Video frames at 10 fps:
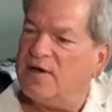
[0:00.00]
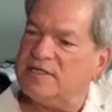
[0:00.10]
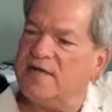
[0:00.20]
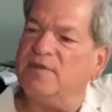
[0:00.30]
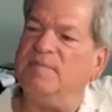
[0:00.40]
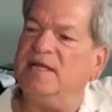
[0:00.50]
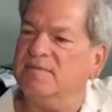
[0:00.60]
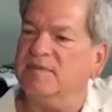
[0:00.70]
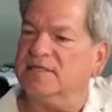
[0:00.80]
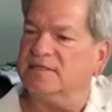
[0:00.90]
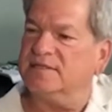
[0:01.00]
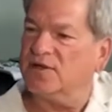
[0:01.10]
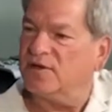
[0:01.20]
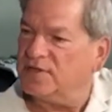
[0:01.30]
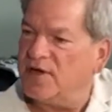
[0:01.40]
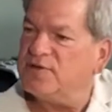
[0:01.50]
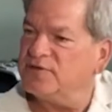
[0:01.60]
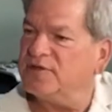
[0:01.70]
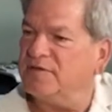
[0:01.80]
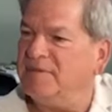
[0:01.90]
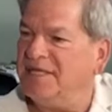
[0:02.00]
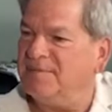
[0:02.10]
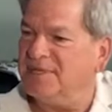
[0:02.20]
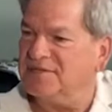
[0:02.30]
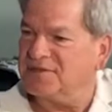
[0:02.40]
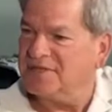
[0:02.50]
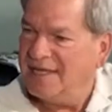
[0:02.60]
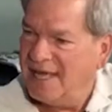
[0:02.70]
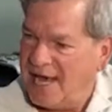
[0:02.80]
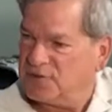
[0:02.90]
And I always loved the media business. So as long as it was in the media business,